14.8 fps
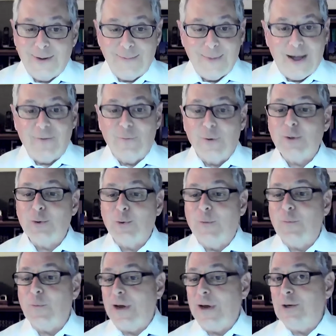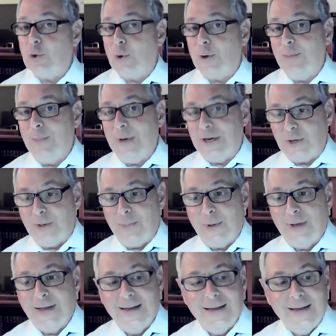and my virtual friend, Jordan Bishop.
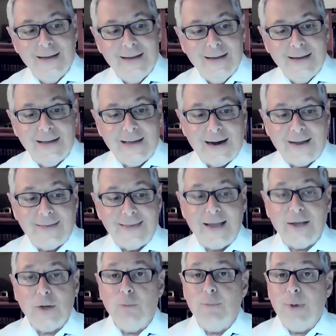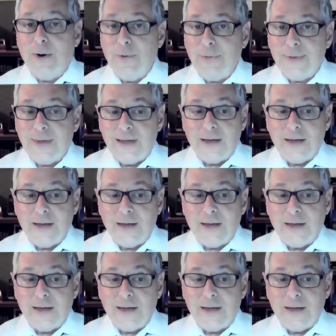And I thank you both and